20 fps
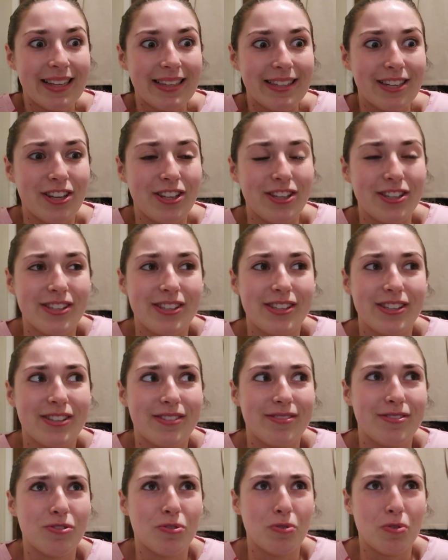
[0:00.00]
the
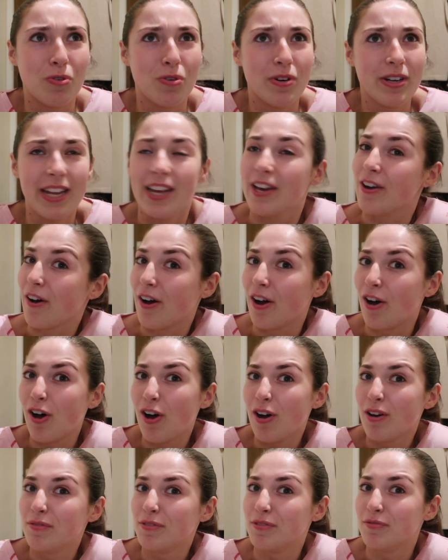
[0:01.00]
door and he got
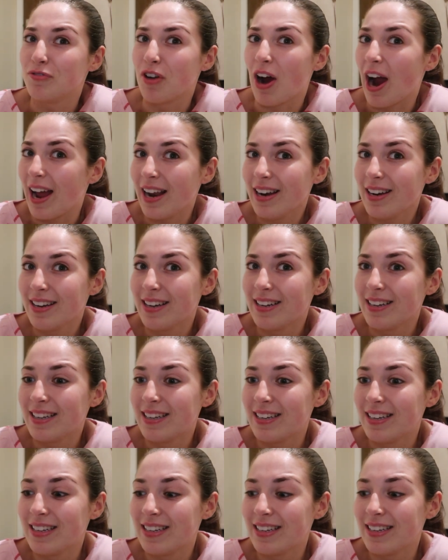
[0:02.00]
off and ran.
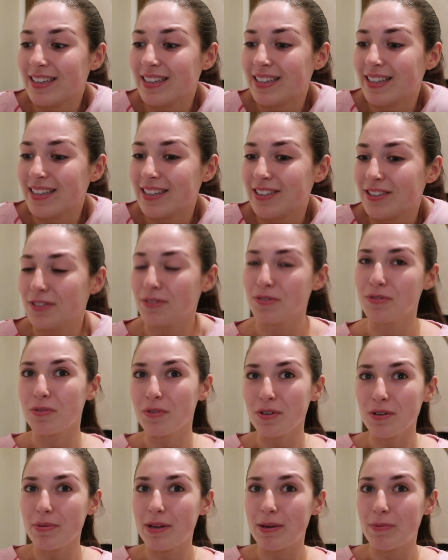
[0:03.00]
So it was
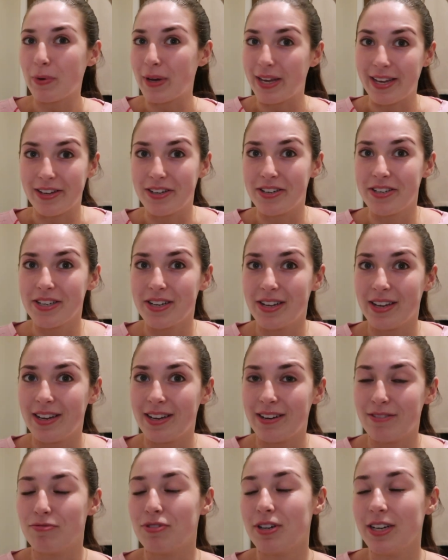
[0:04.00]
all a bit weird.
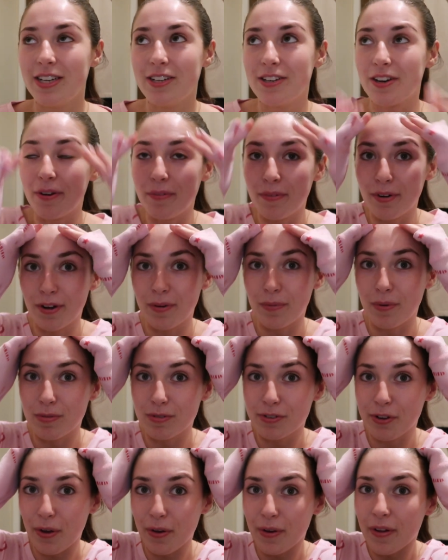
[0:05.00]
I really don't know what
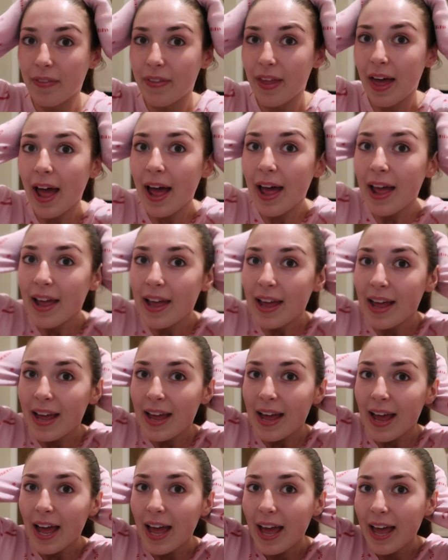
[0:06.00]
was going on there.
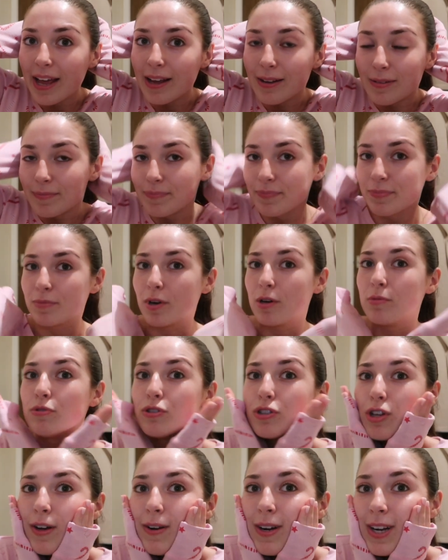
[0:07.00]
I'm
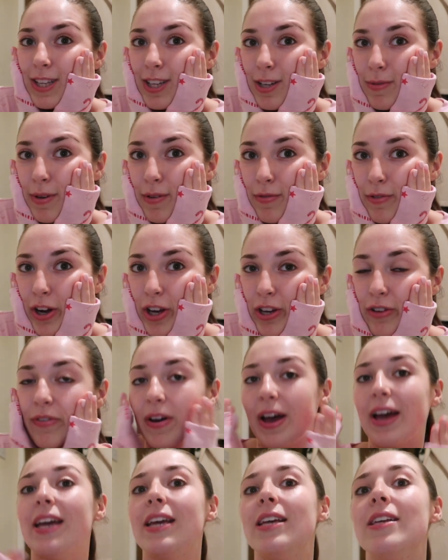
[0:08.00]
so glad to be fresh
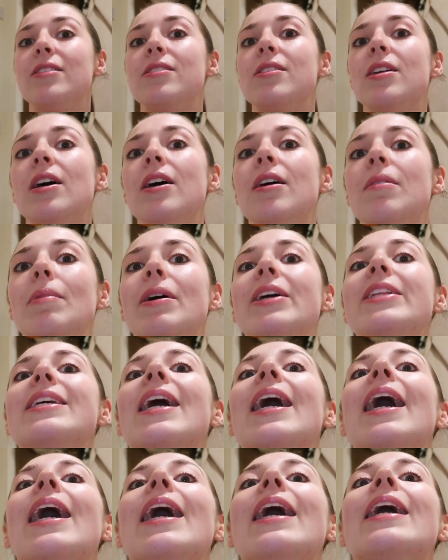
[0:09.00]
faced. My
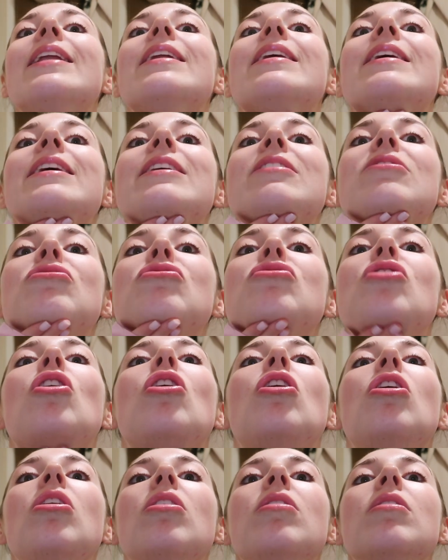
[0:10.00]
tan is
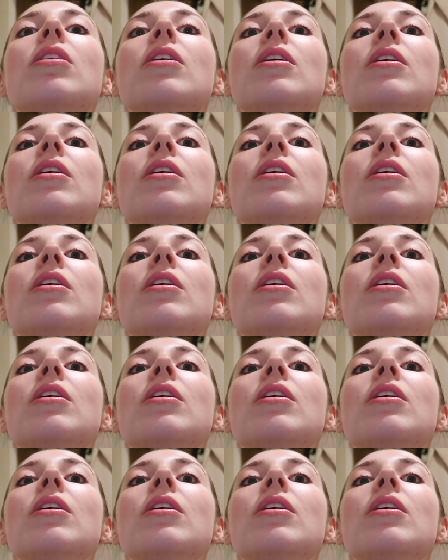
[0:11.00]
not